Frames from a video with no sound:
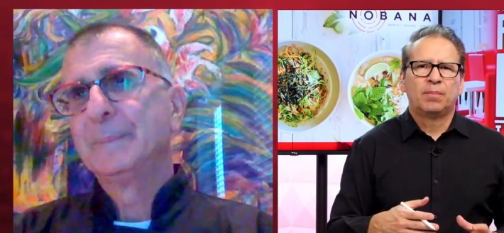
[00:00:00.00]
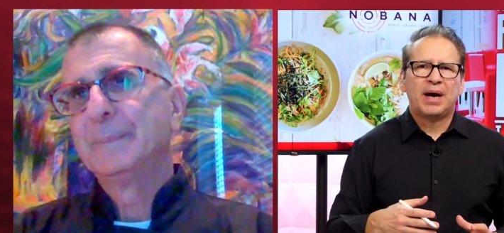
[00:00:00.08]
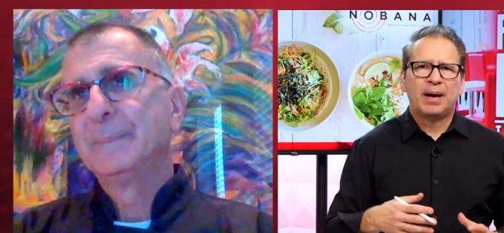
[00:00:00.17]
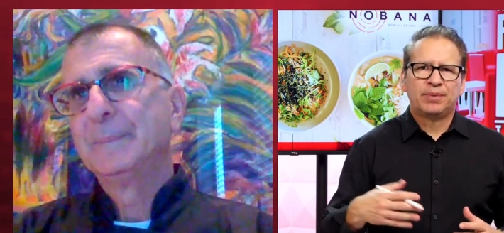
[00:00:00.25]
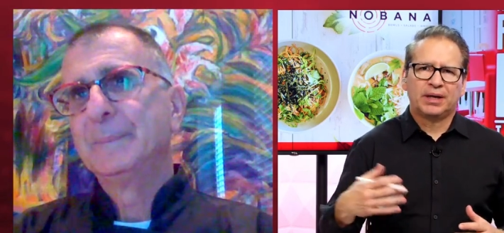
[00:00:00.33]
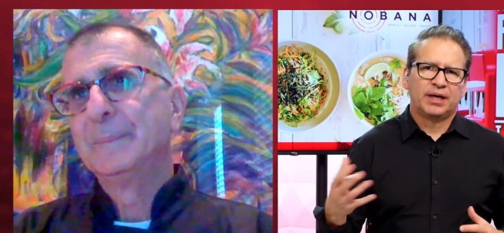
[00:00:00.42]

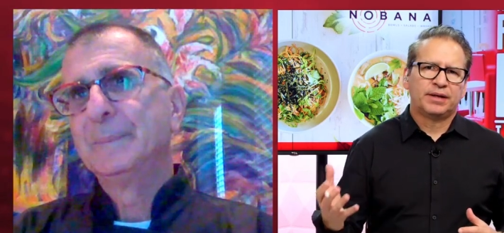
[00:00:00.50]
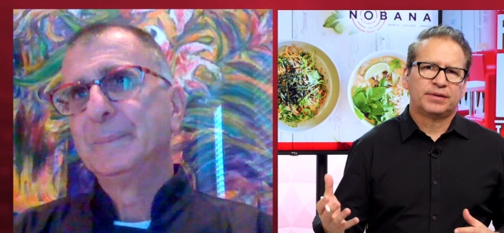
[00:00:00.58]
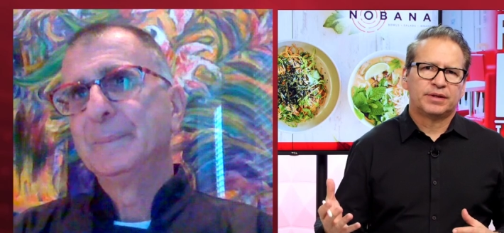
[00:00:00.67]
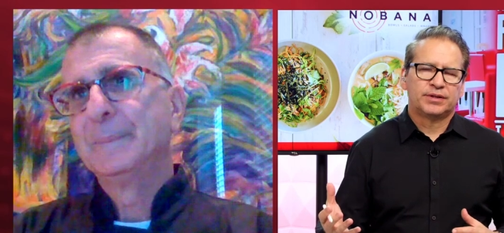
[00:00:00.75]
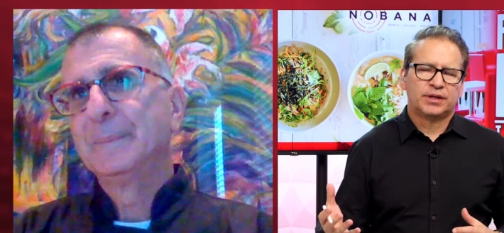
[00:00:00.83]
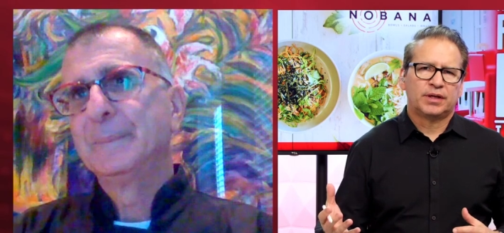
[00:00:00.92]
Speaker 1: populate
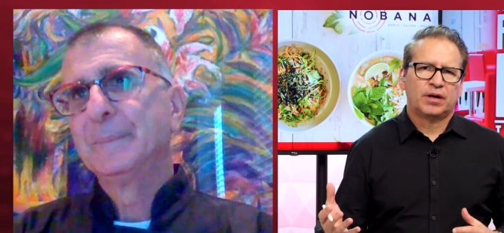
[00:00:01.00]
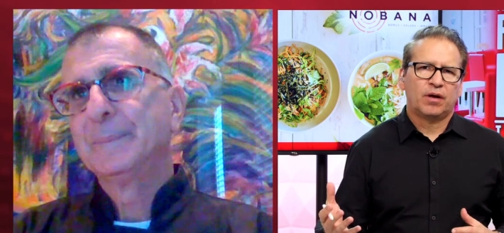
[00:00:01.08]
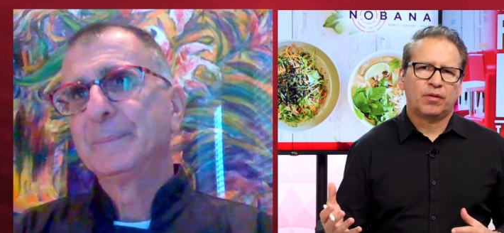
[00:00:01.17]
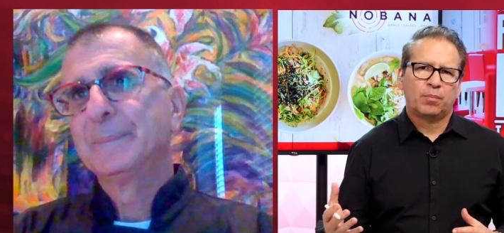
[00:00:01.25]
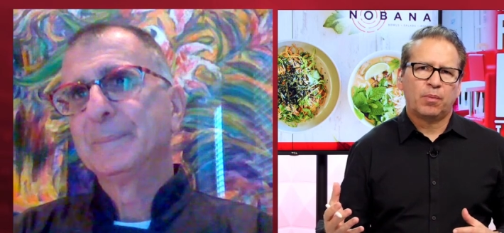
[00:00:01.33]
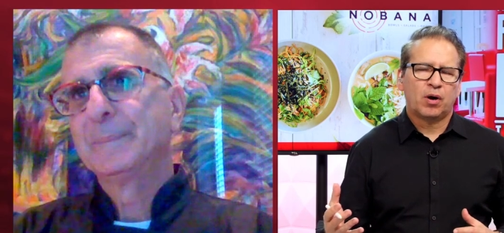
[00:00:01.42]
this in
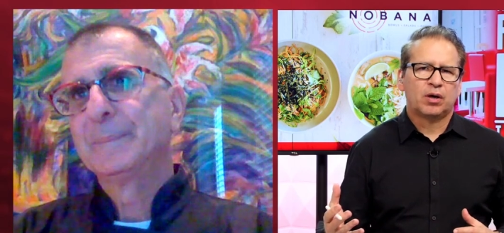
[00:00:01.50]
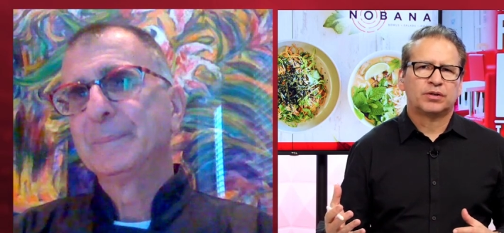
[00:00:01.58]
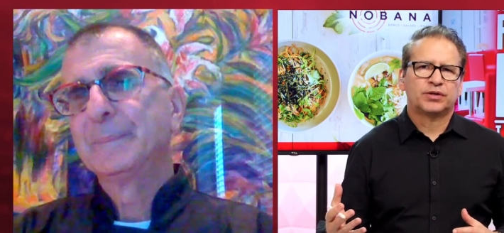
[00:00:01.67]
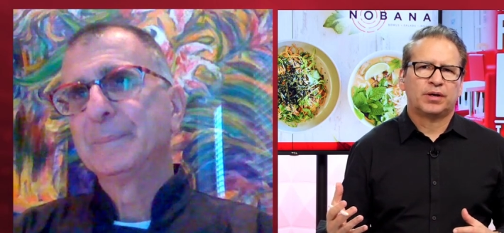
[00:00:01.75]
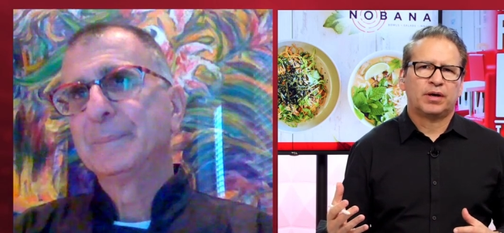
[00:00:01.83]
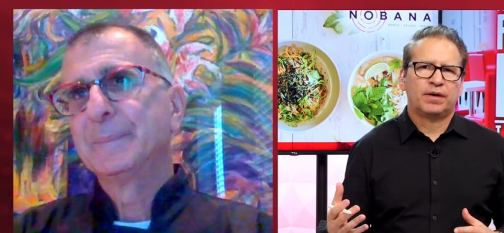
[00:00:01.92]
other
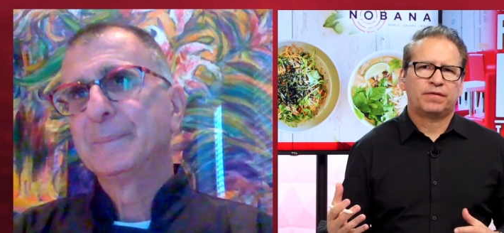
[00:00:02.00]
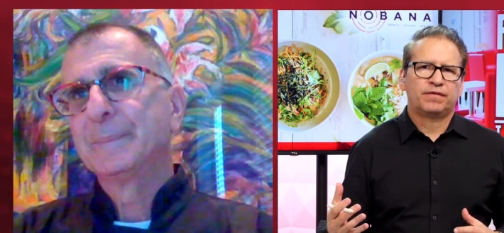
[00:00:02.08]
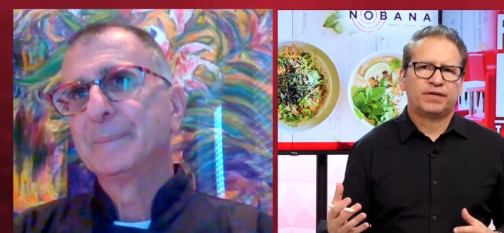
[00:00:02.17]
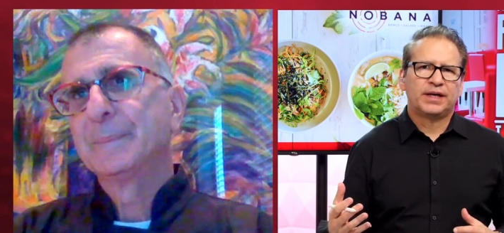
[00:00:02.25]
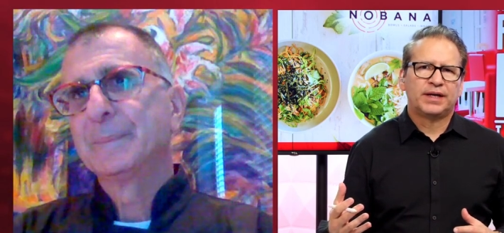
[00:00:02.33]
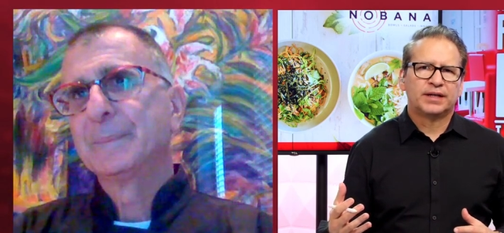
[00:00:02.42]
parts of
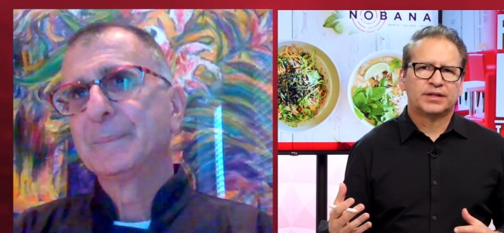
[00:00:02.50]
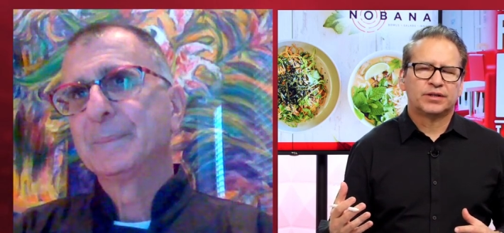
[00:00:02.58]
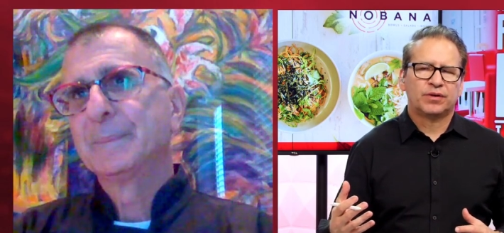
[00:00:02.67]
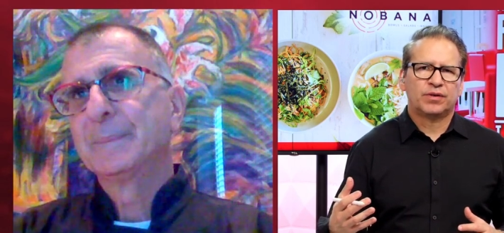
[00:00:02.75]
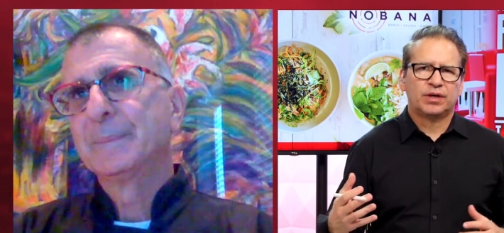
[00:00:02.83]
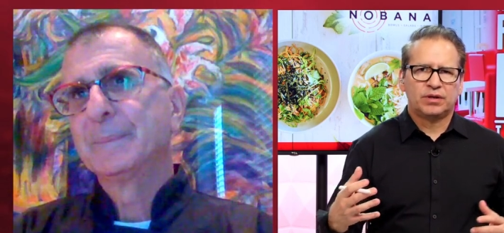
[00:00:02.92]
Phoenix
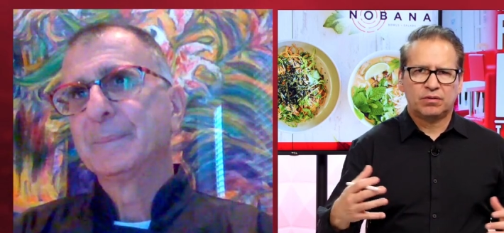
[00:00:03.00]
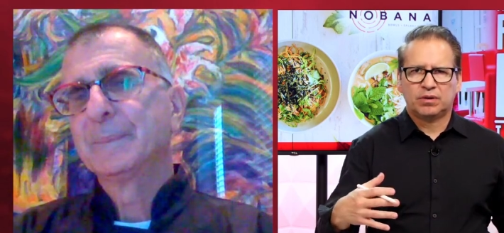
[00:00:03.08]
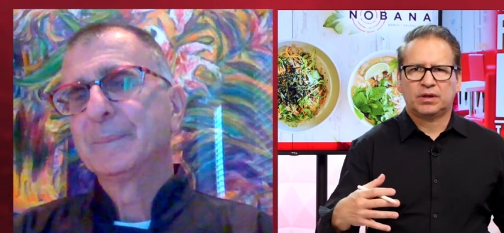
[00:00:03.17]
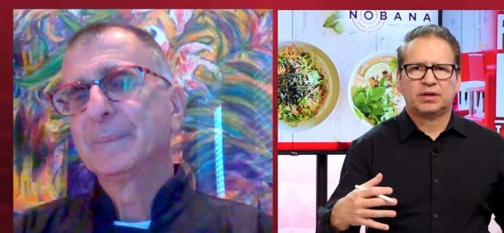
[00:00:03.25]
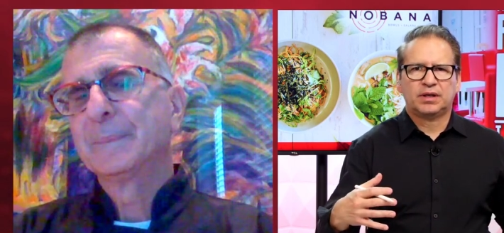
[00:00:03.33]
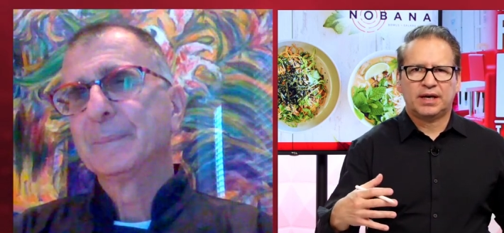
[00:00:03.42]
so that you
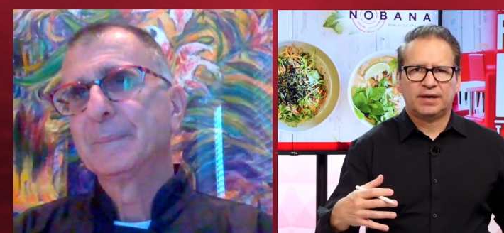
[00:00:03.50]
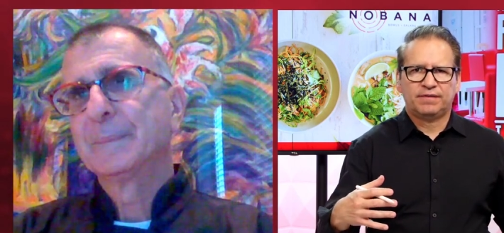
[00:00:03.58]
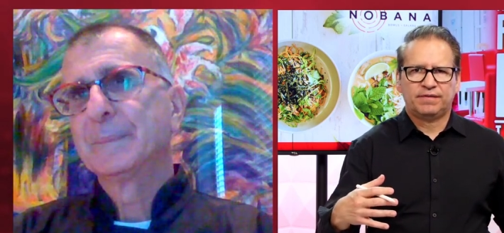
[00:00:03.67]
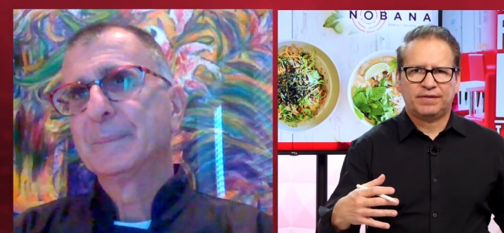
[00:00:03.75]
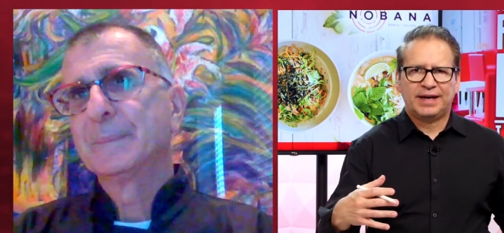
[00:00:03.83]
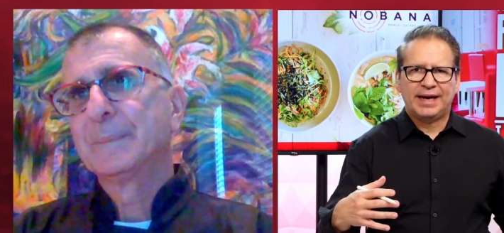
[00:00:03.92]
can kind of
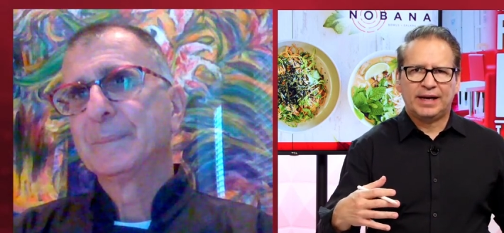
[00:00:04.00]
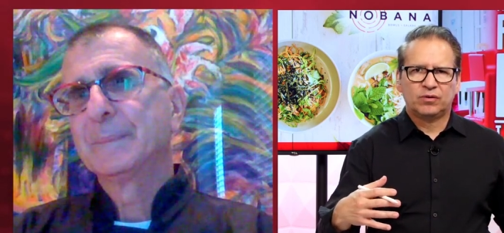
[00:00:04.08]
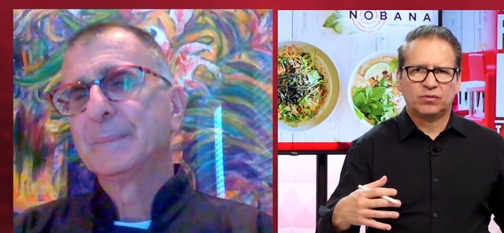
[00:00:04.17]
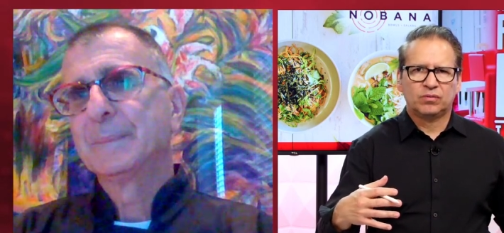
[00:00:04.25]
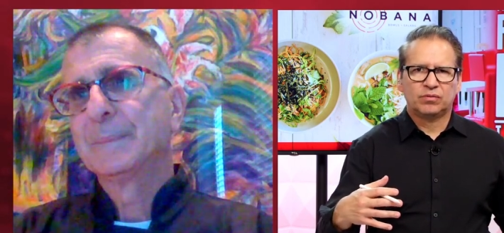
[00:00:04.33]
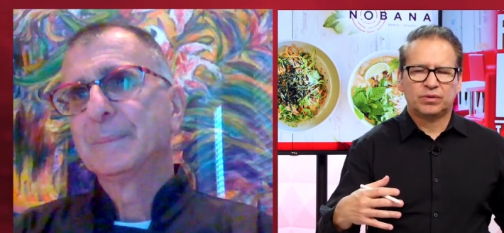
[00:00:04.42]

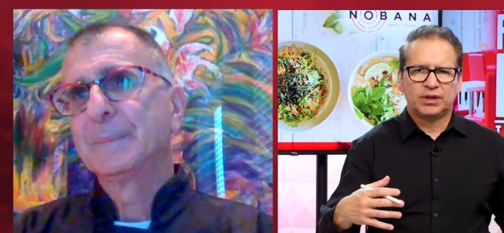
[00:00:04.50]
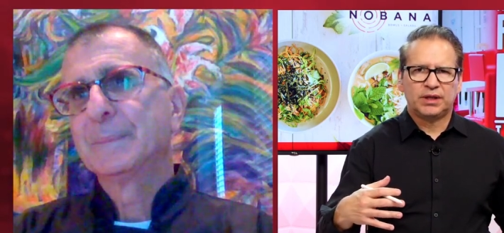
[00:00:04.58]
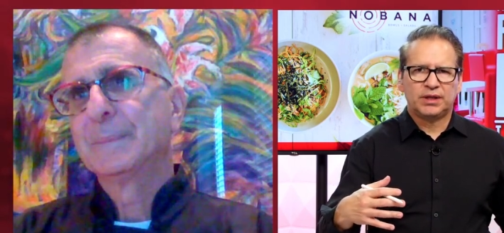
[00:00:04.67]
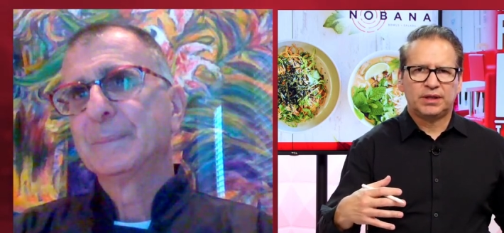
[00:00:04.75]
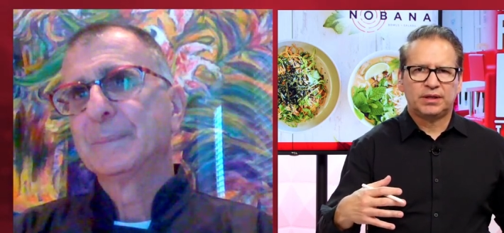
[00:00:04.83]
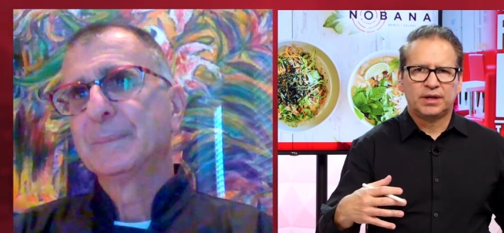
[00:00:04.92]
handle
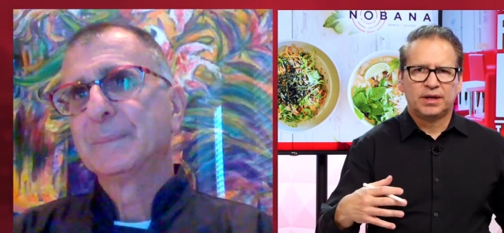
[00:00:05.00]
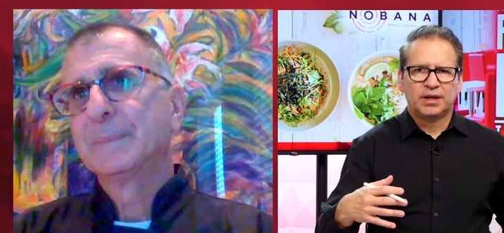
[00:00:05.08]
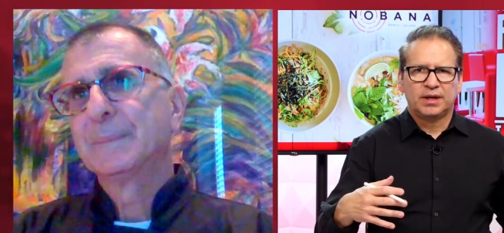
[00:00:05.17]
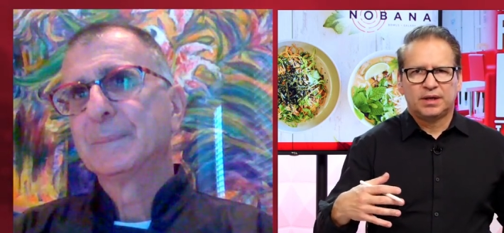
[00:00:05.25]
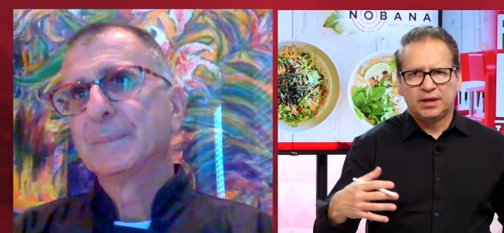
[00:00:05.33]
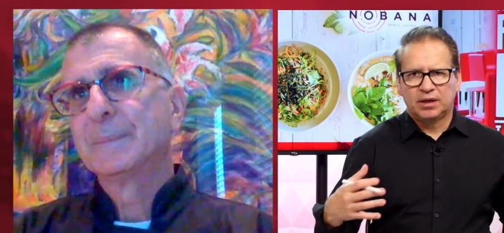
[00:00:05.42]
the,
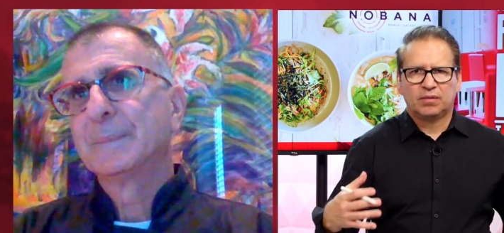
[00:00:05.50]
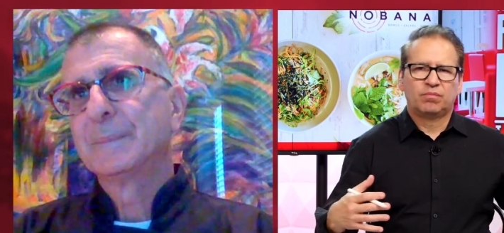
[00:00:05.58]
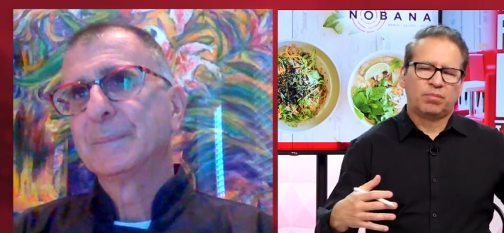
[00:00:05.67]
you know,